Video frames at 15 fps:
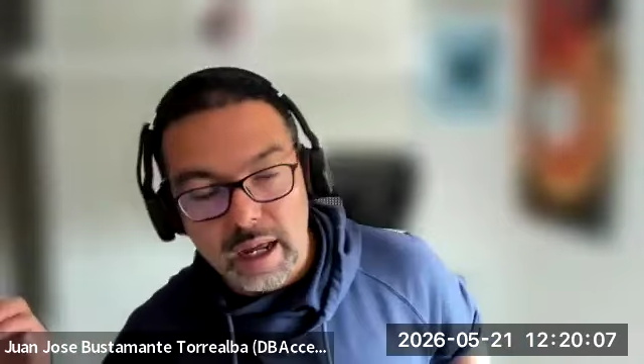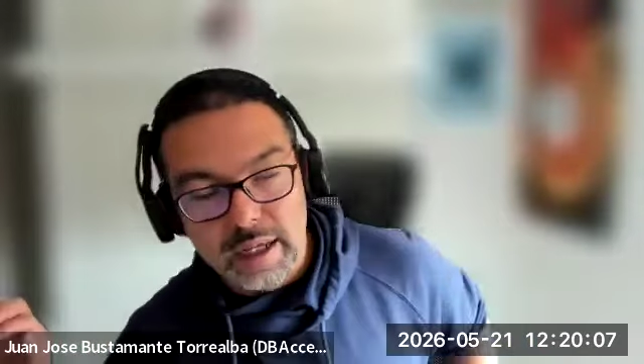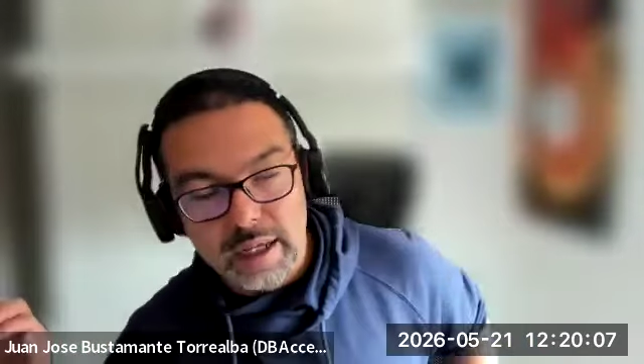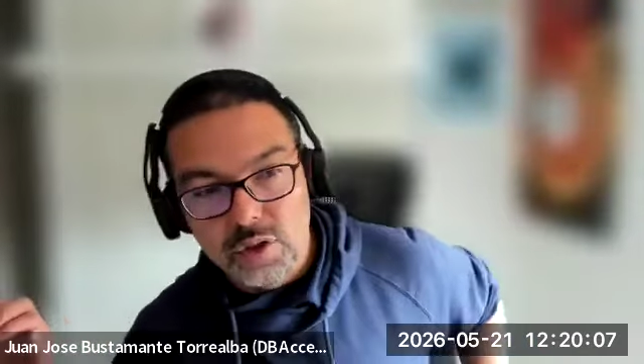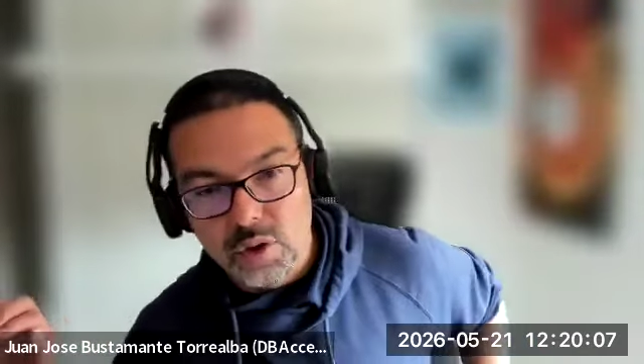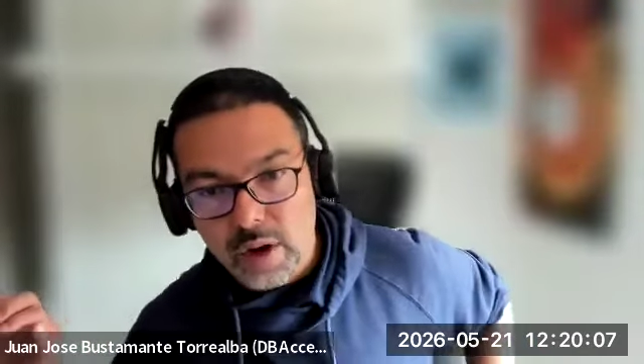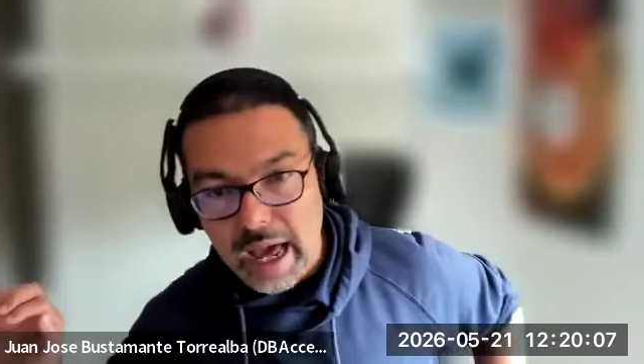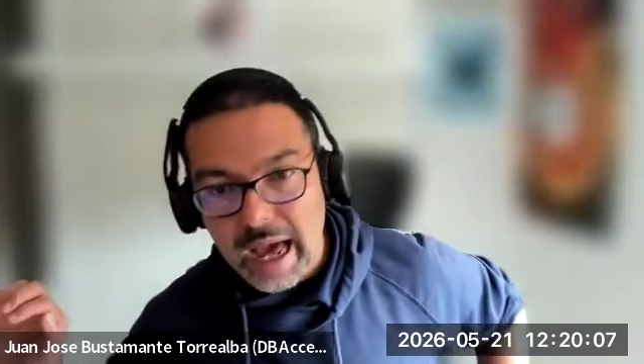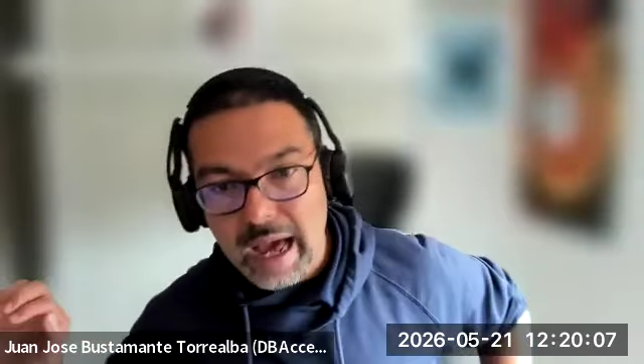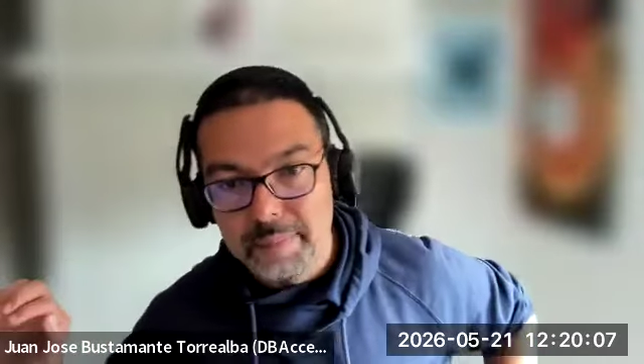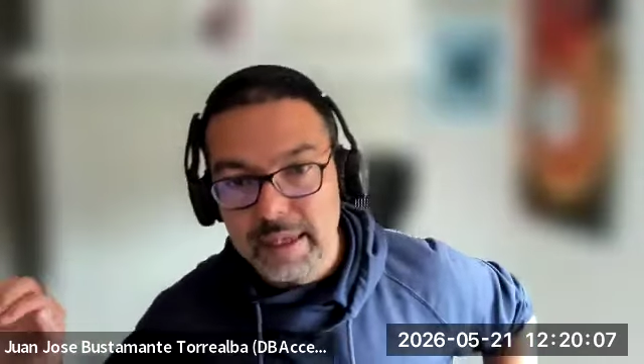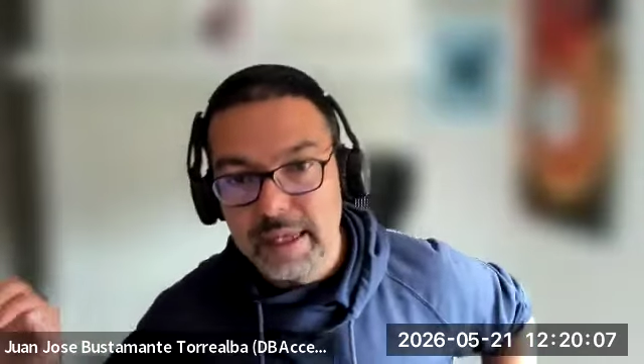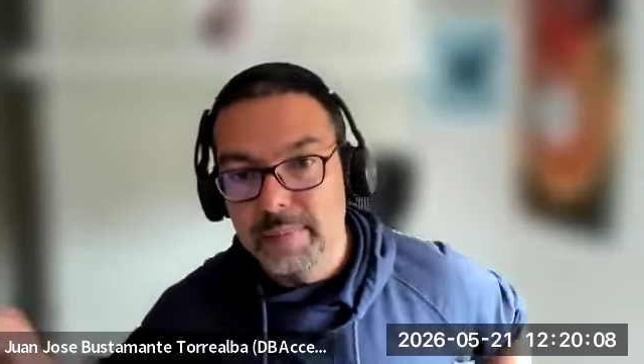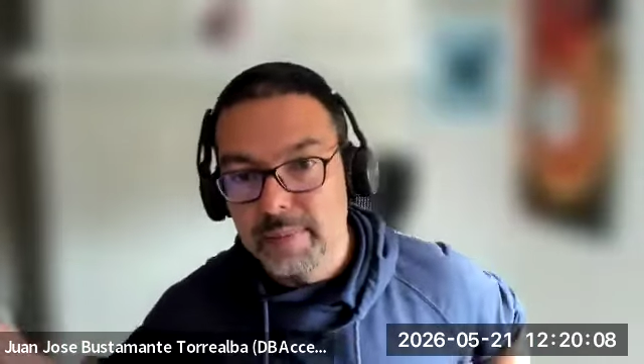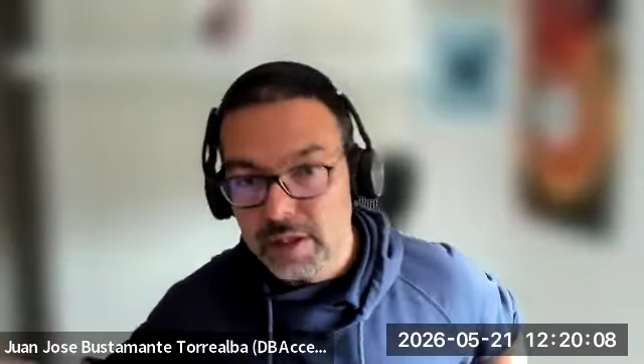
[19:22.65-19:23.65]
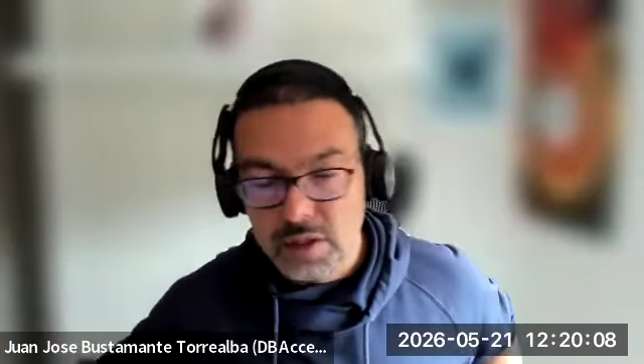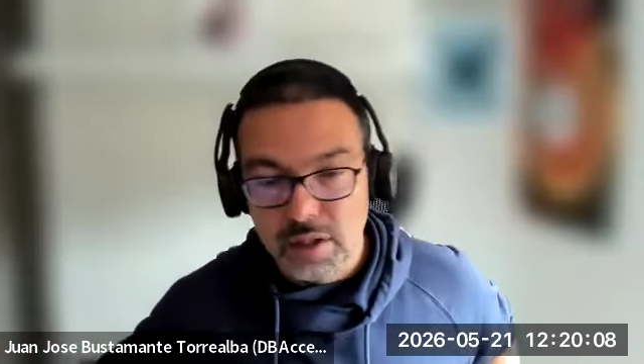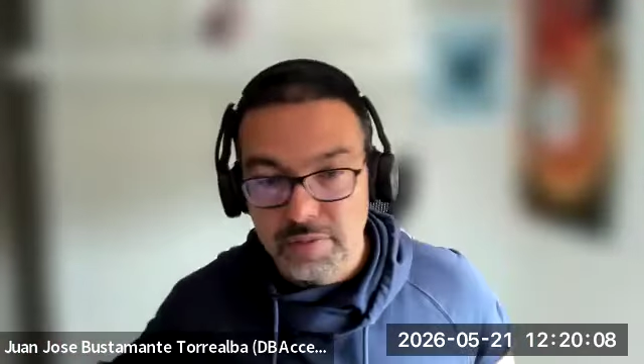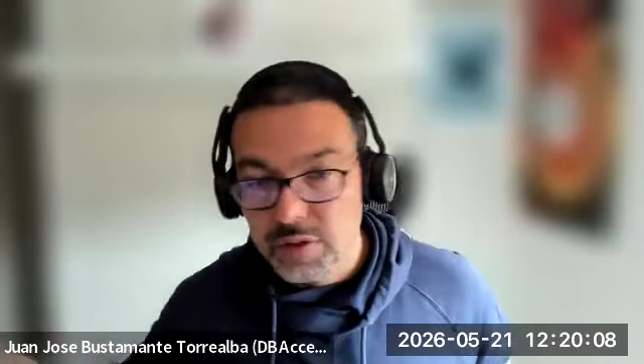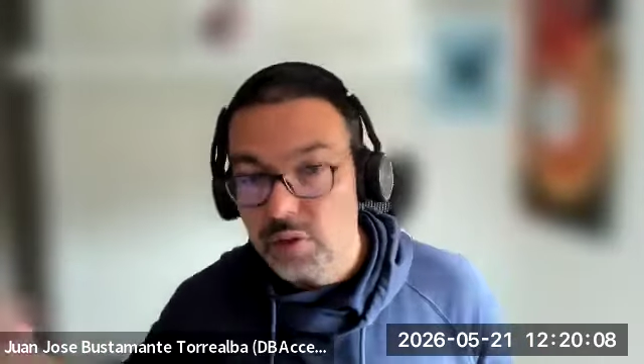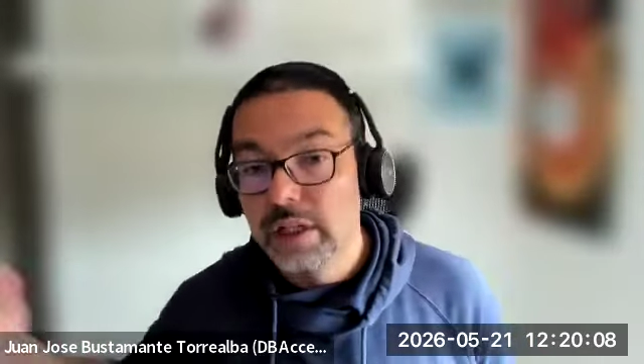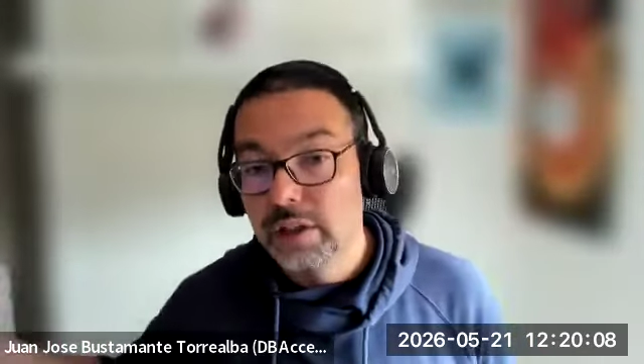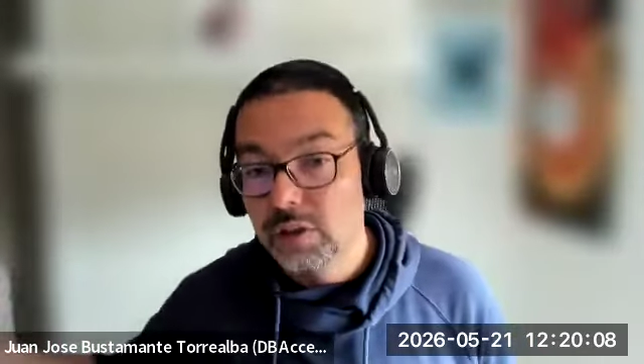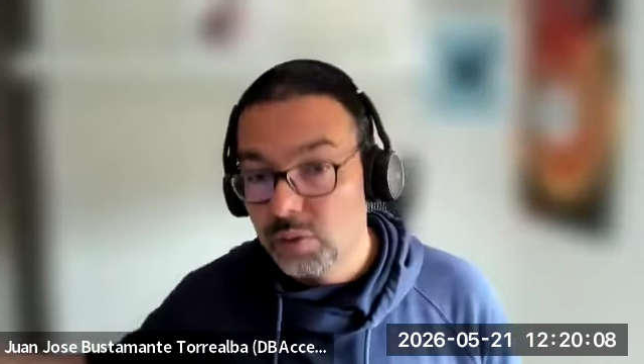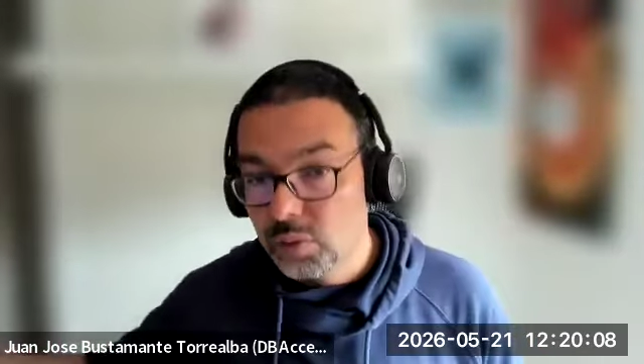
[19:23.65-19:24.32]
in your app image if you need